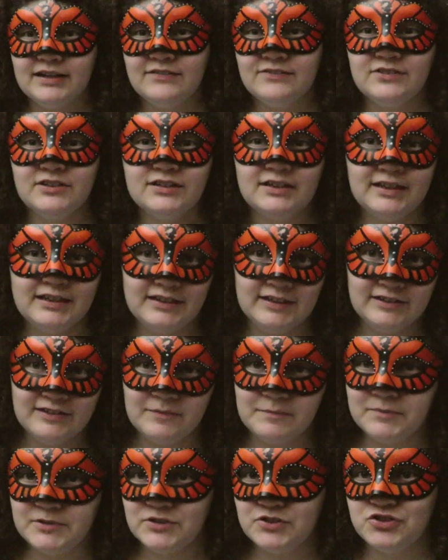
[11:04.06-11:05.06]
have to like get
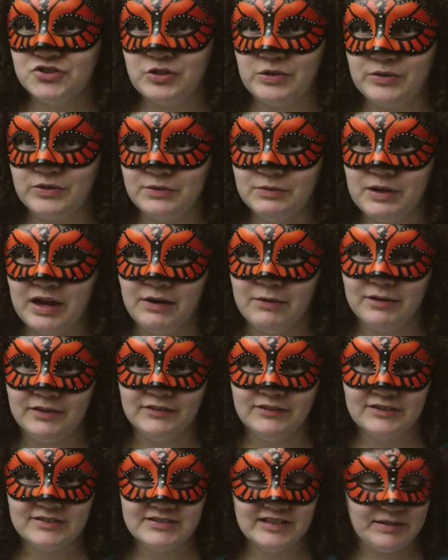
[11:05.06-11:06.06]
up and show you how it
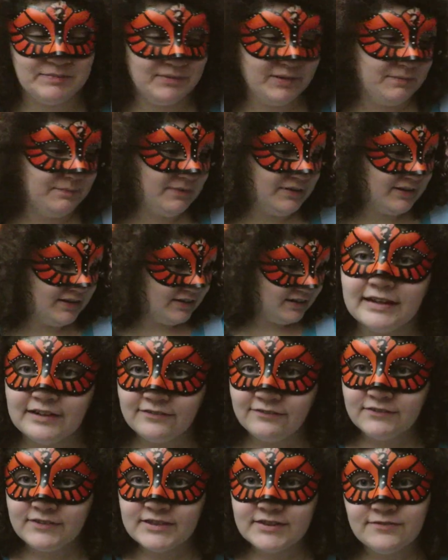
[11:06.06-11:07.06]
looks on me, but that
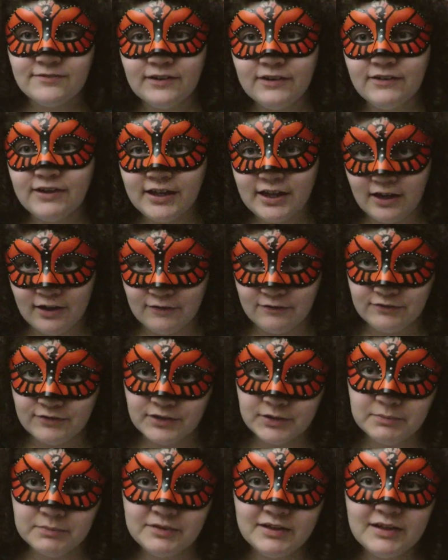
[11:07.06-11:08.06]
it fits very
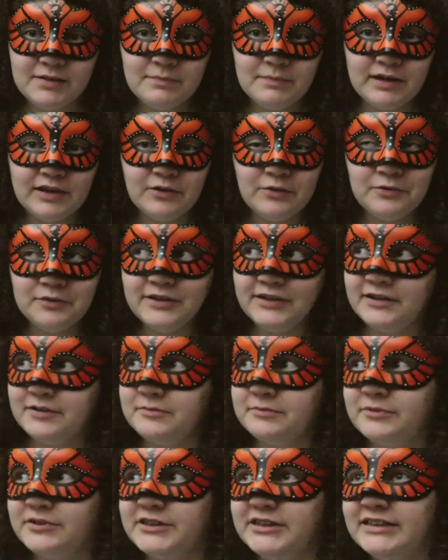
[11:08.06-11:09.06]
comfortably. My only
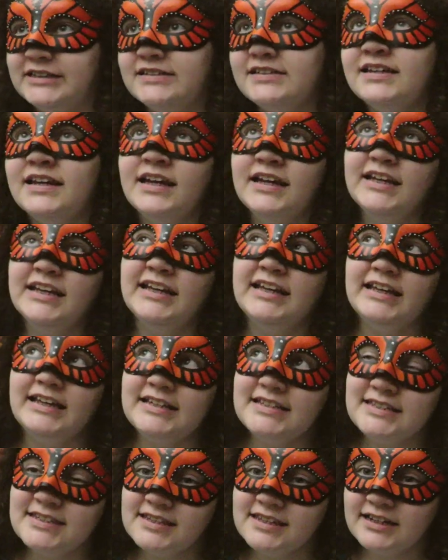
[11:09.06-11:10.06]
complaint
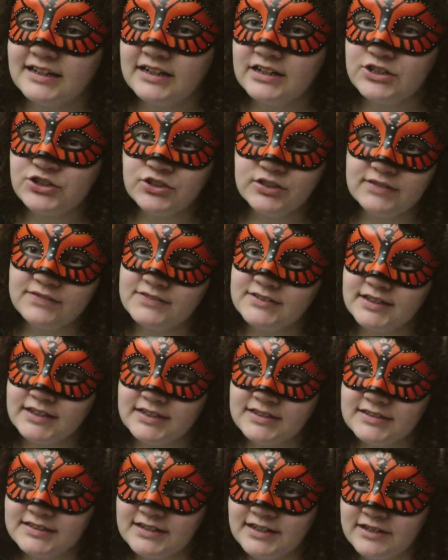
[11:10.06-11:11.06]
is that I should have
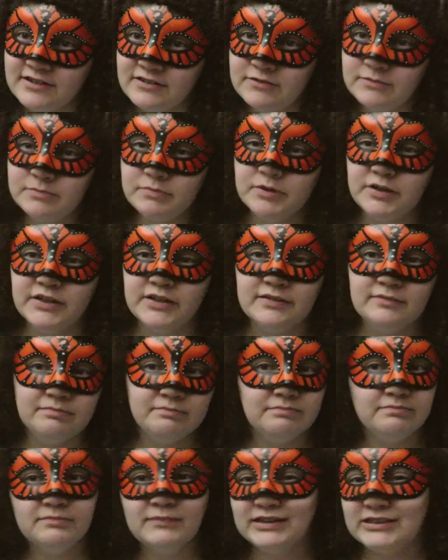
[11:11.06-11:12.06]
sized down, but
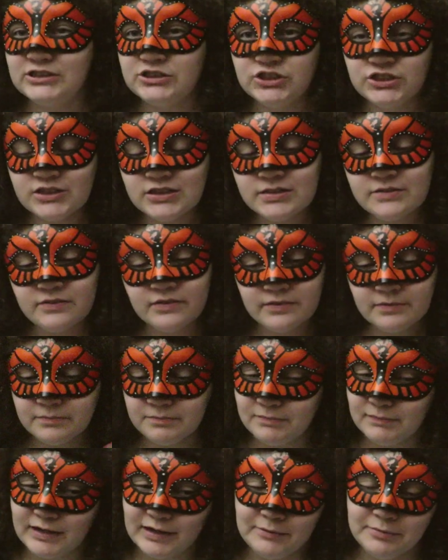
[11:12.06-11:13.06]
that's just
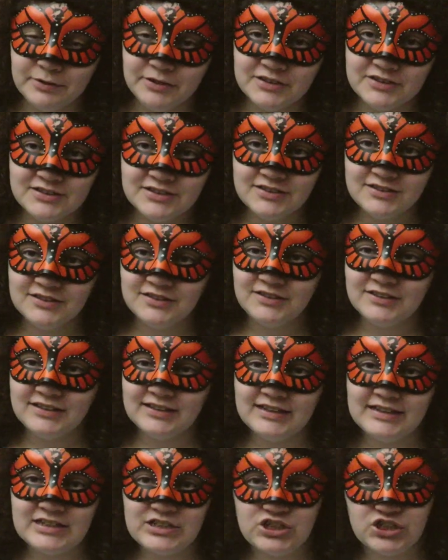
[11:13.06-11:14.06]
my personal
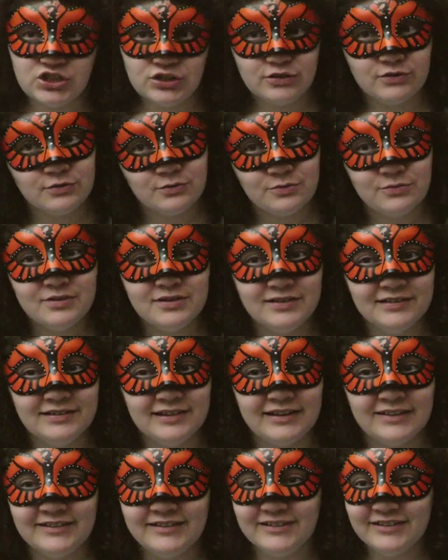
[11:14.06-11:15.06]
issue.
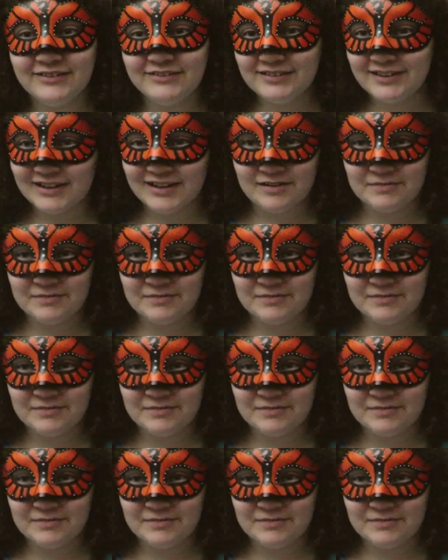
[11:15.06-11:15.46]
Nothing to do with the